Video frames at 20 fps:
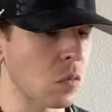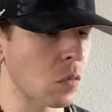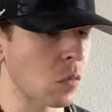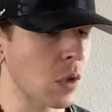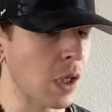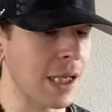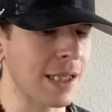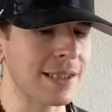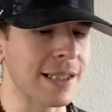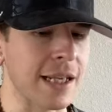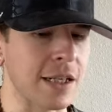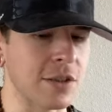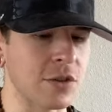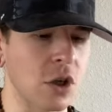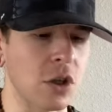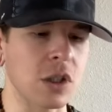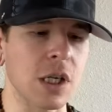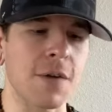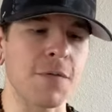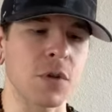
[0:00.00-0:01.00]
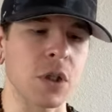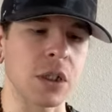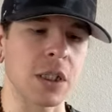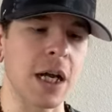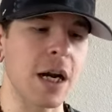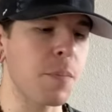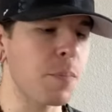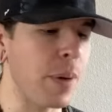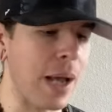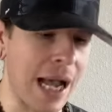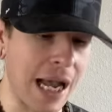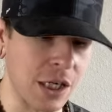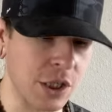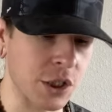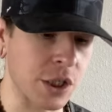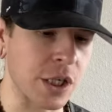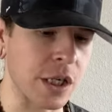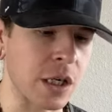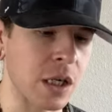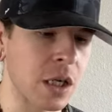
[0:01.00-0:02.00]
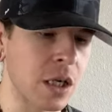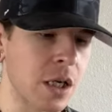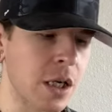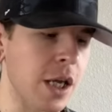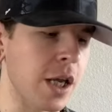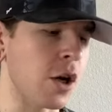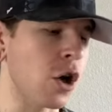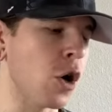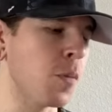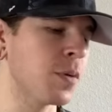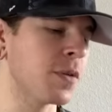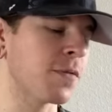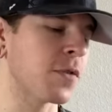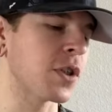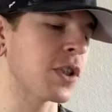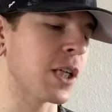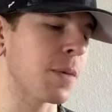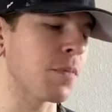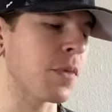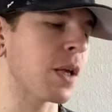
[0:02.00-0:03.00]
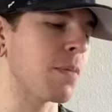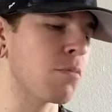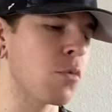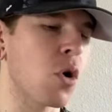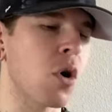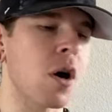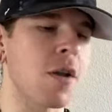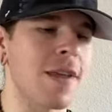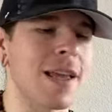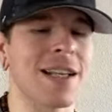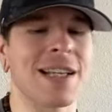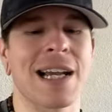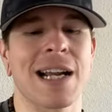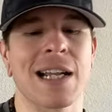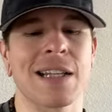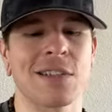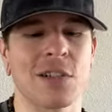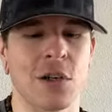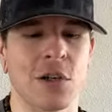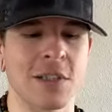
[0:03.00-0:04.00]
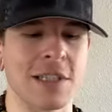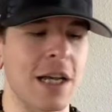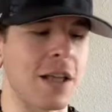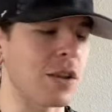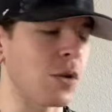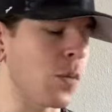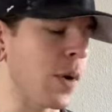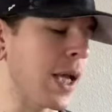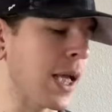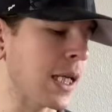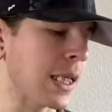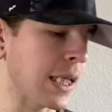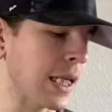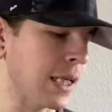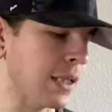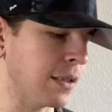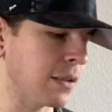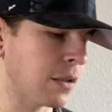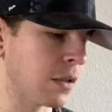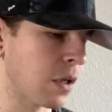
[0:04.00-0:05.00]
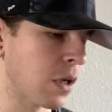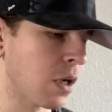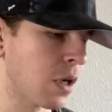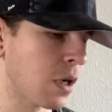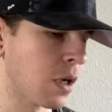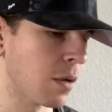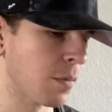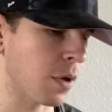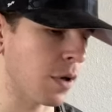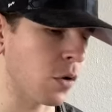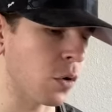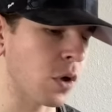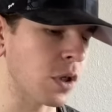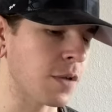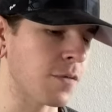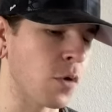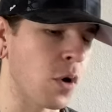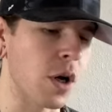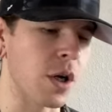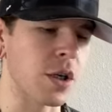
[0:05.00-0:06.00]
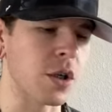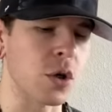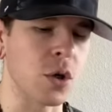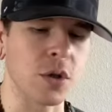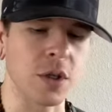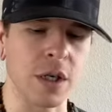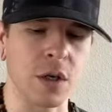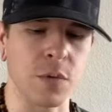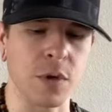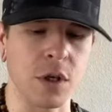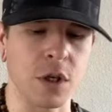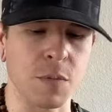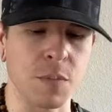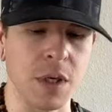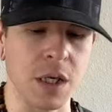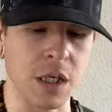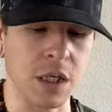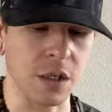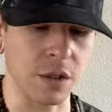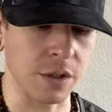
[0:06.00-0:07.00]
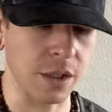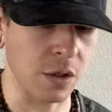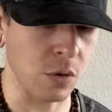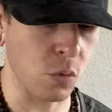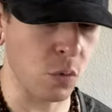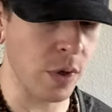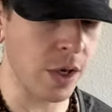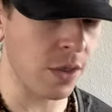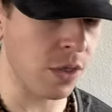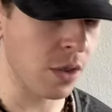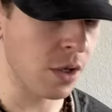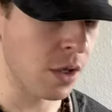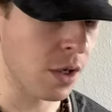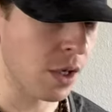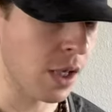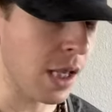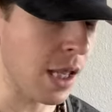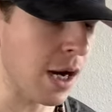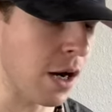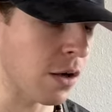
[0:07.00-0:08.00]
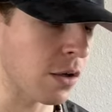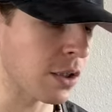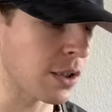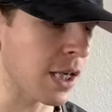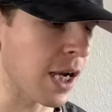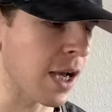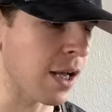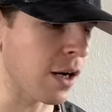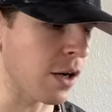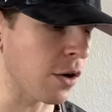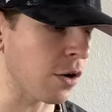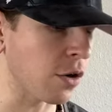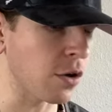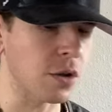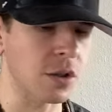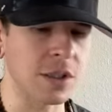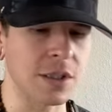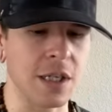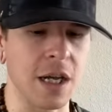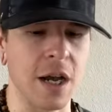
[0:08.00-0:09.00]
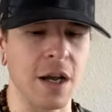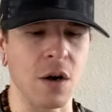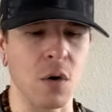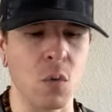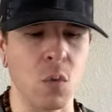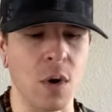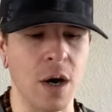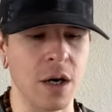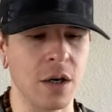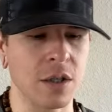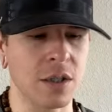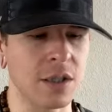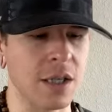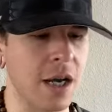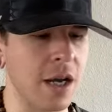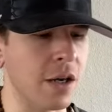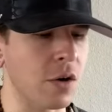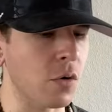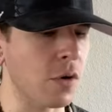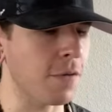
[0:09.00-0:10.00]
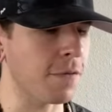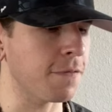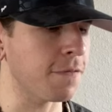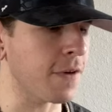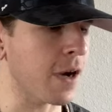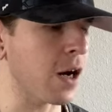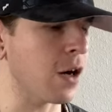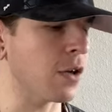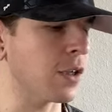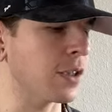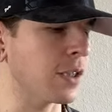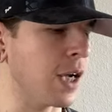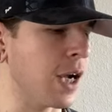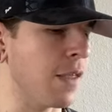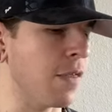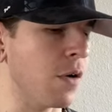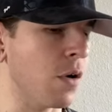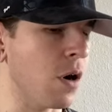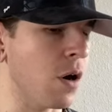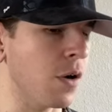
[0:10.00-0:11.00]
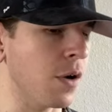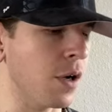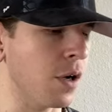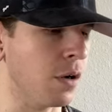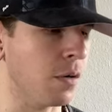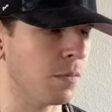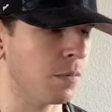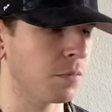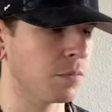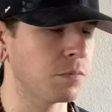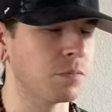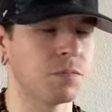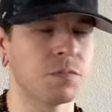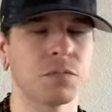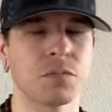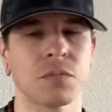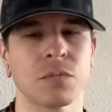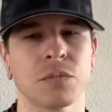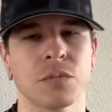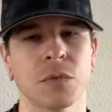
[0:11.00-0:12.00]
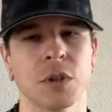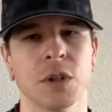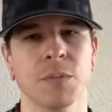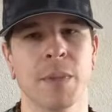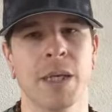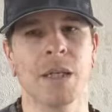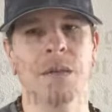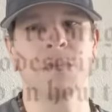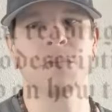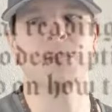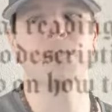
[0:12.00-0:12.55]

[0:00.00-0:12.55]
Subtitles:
Like I said, it starts off with a lot of passion and hopes for something more, and then kind of turns out the way it does. But of course, if you are dealing with anyone you could be dealing with, an air sign, an earth sign, a water sign, or a fire sign. They're all here. Goodbye.